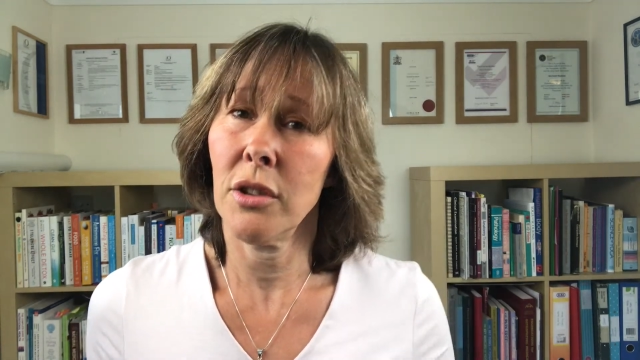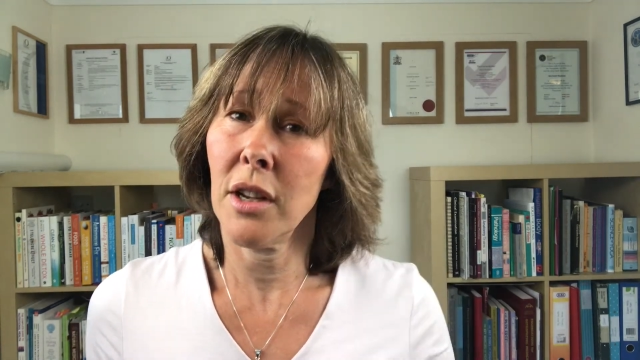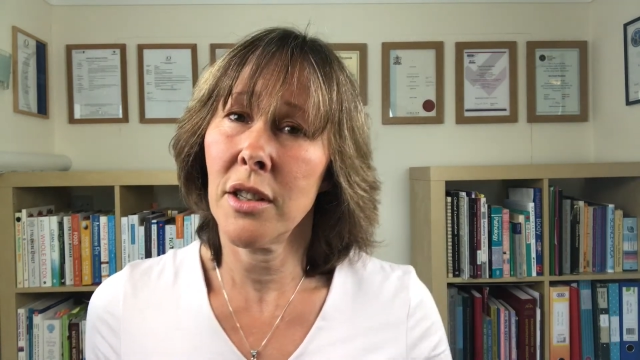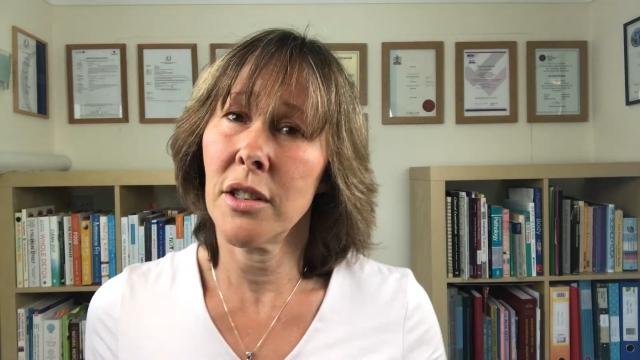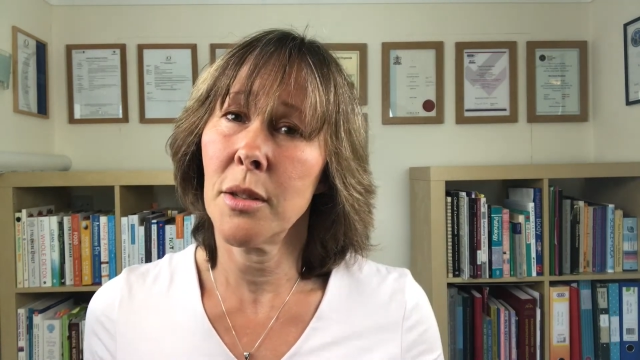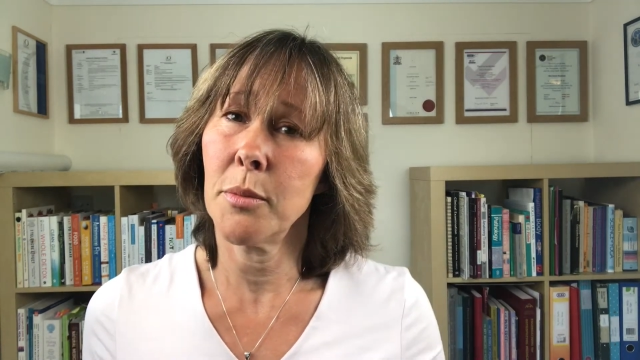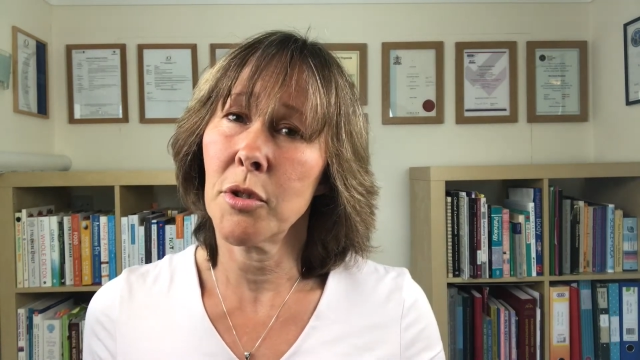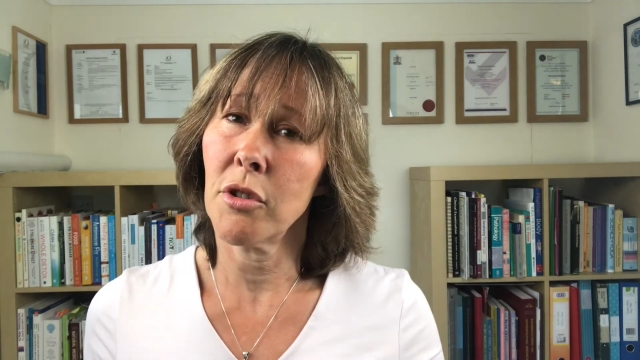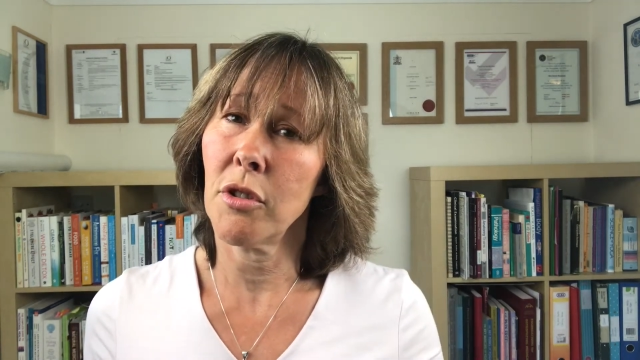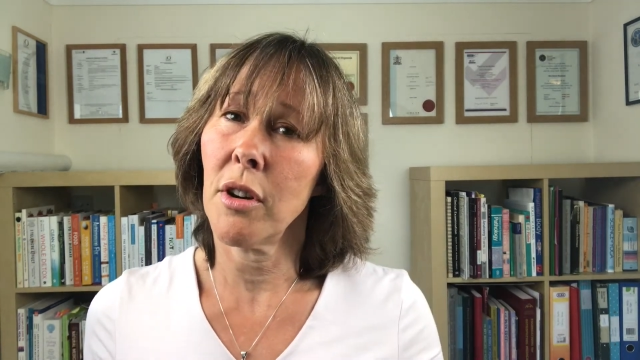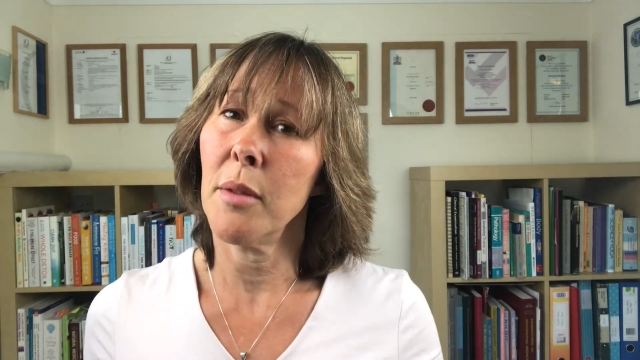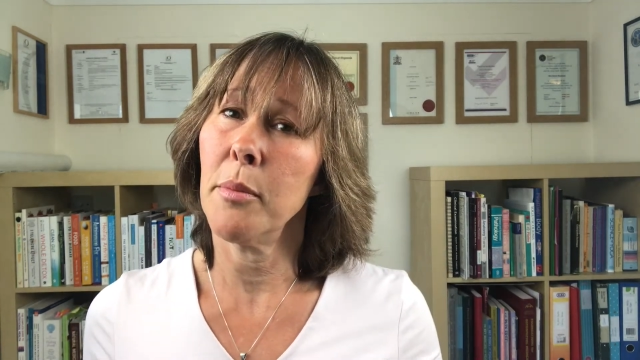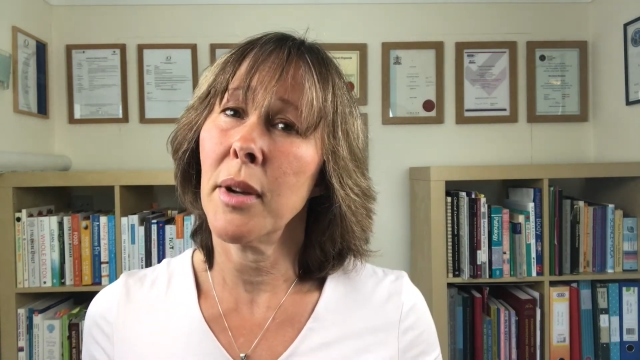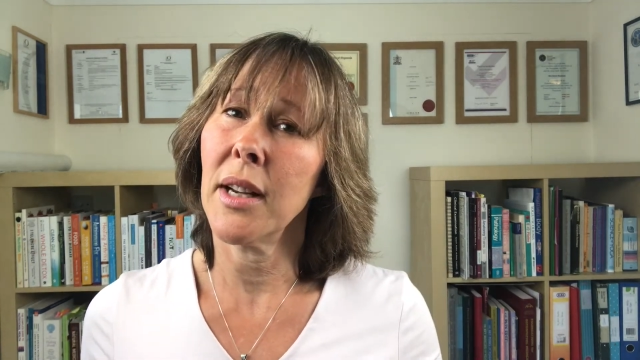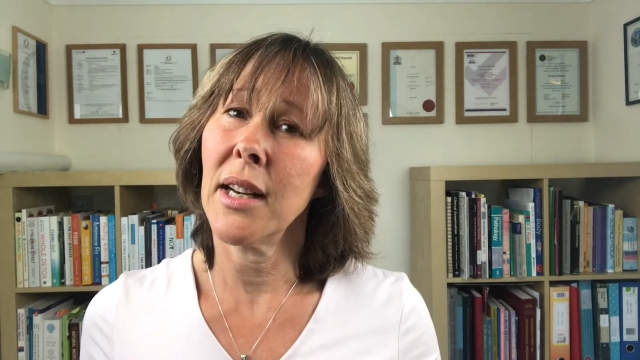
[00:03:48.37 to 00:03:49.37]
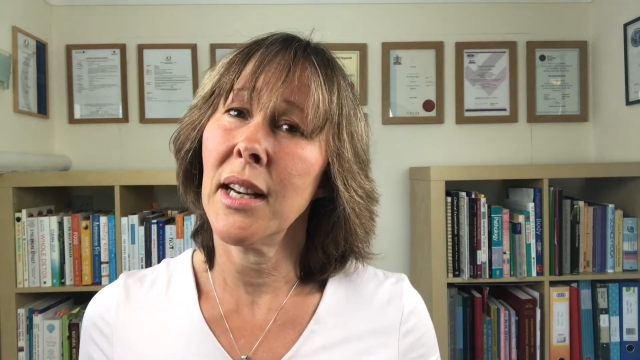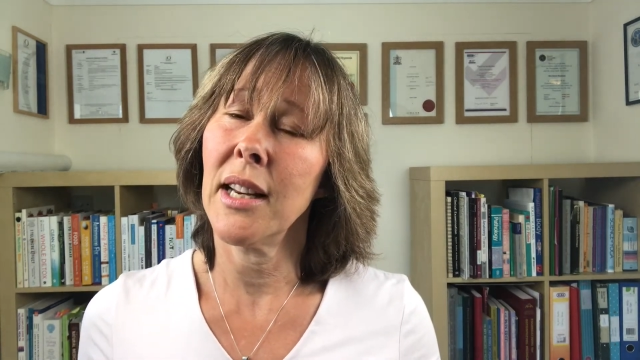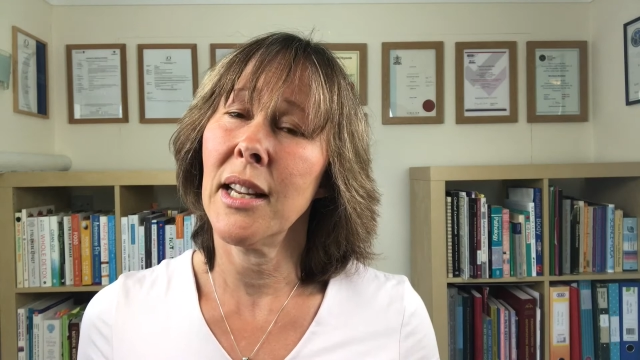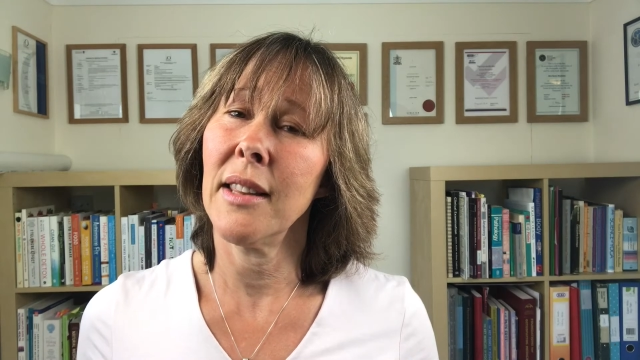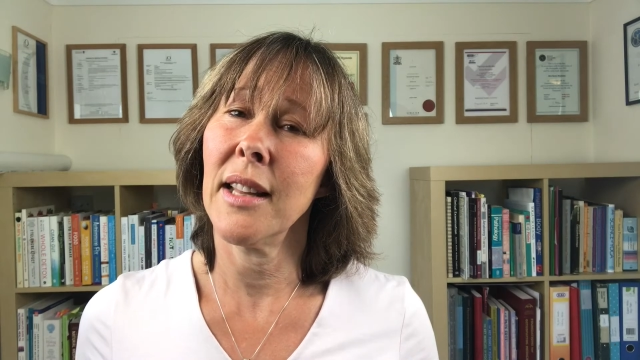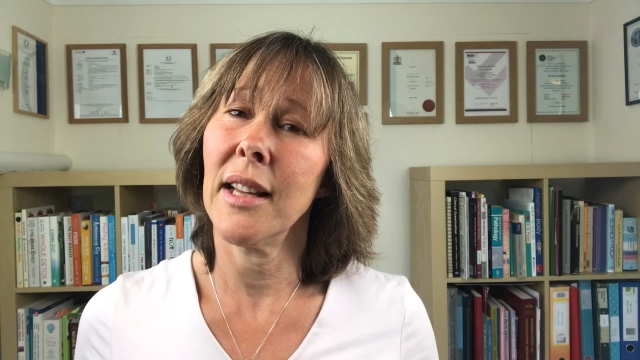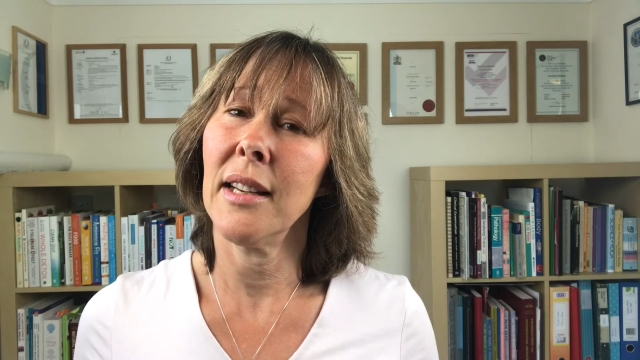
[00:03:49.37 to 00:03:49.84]
unsubscribe by
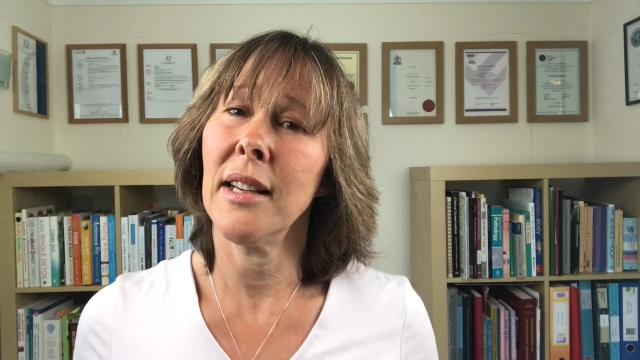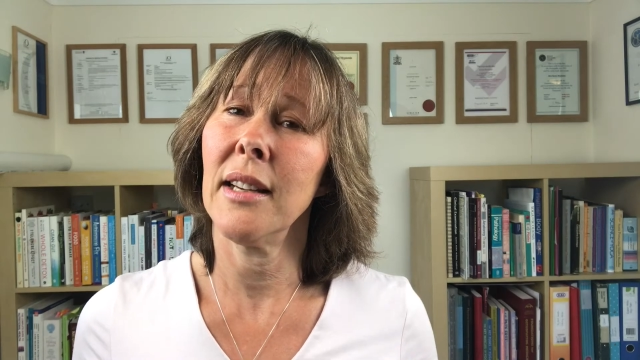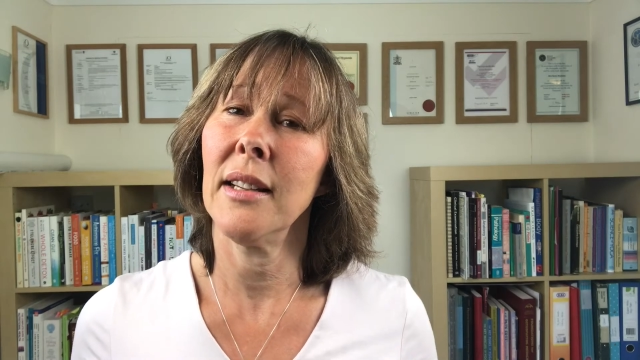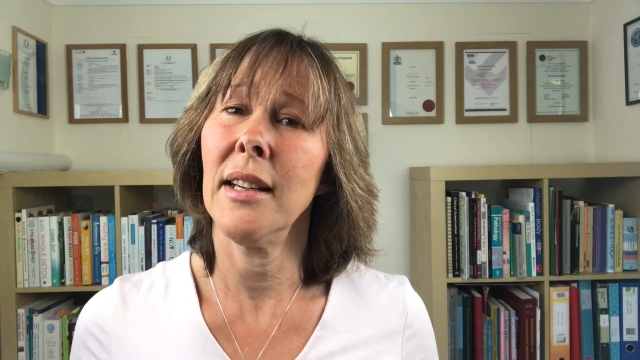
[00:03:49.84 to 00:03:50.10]
clicking that little